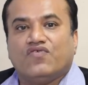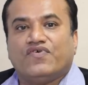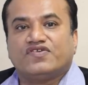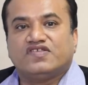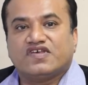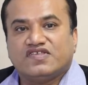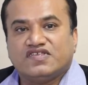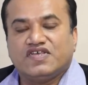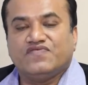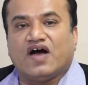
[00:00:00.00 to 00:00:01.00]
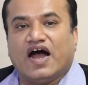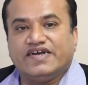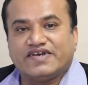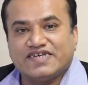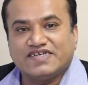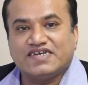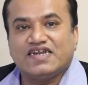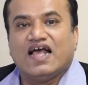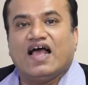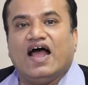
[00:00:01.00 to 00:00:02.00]
for successive iteration
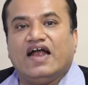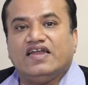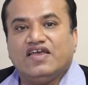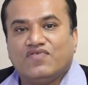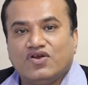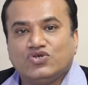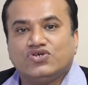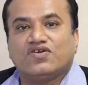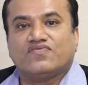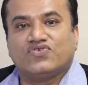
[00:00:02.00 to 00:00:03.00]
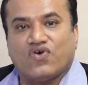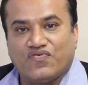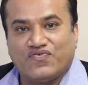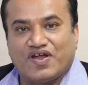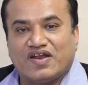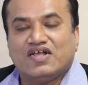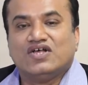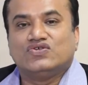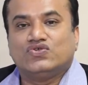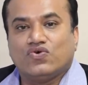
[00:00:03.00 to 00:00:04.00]
and evolution of software
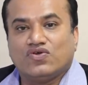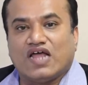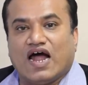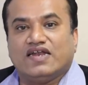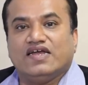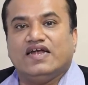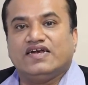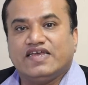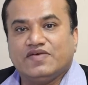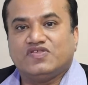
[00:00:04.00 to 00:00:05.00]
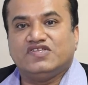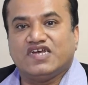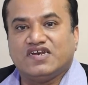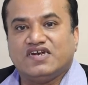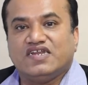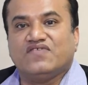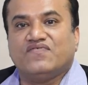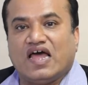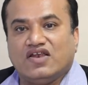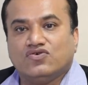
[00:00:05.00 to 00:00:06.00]
so that it keeps generating
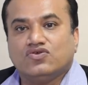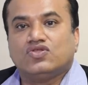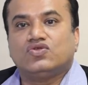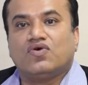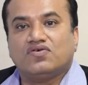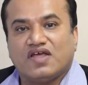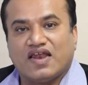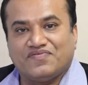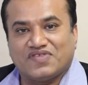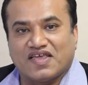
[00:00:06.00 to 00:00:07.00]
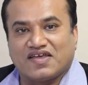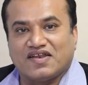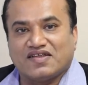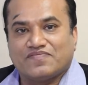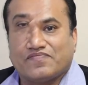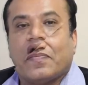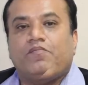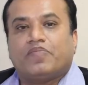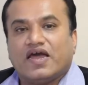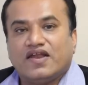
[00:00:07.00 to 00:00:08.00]
value throughout the life cycle.
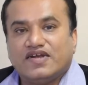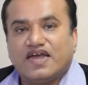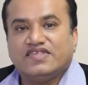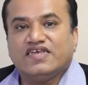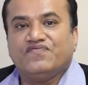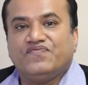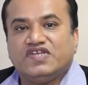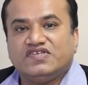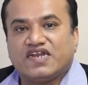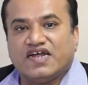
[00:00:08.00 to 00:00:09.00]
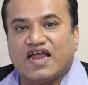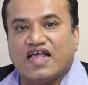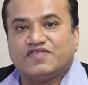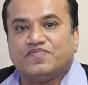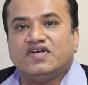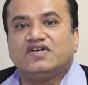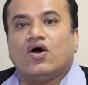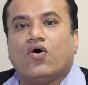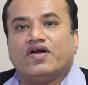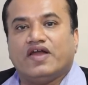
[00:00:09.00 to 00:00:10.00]
Prioritizing feature enhancement
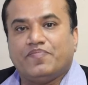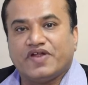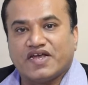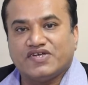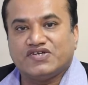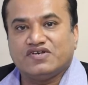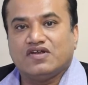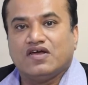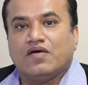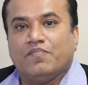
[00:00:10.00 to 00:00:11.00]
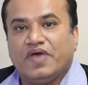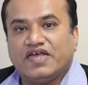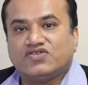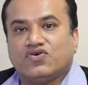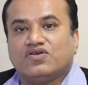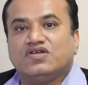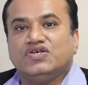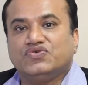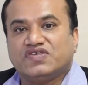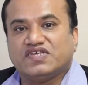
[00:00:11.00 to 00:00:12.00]
or deprecation based on
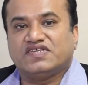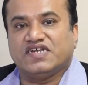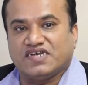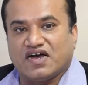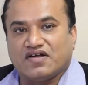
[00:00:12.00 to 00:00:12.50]
usage data.